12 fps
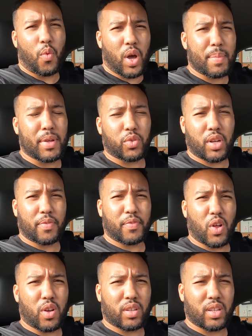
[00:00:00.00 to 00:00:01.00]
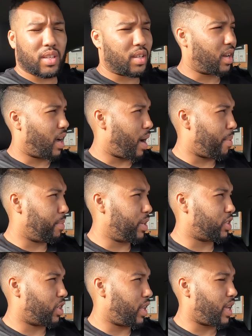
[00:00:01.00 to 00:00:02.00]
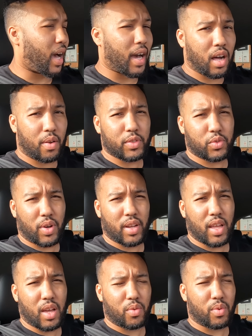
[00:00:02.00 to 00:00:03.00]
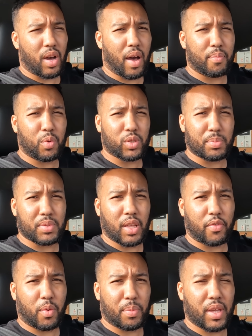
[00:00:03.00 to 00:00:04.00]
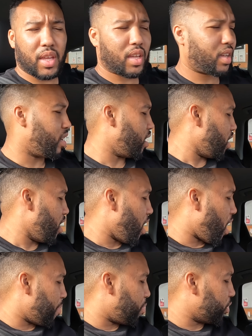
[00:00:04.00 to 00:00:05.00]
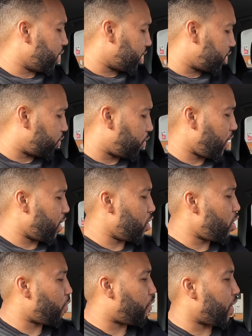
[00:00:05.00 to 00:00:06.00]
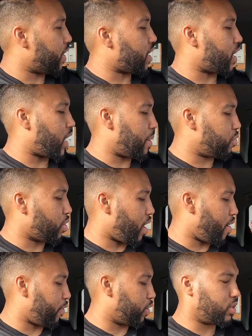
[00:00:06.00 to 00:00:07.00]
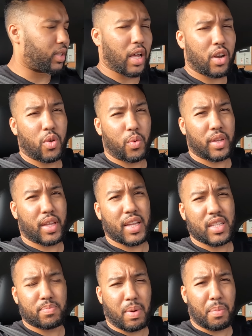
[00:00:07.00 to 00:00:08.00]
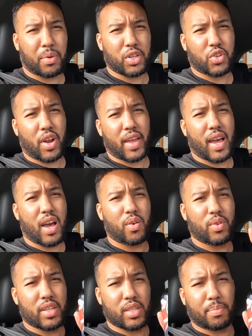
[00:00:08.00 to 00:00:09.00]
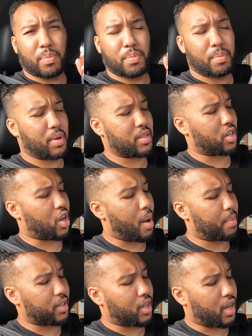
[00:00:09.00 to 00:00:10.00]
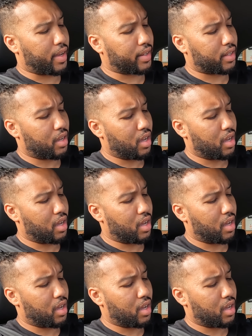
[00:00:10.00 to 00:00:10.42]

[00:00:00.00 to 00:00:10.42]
welcome back to another vlog i'm literally at Halfords right now i bought some stuff from here i bought this new thing that came to Halfords. i don't know what it is but i'm gonna try it out it's a it's a carpet dye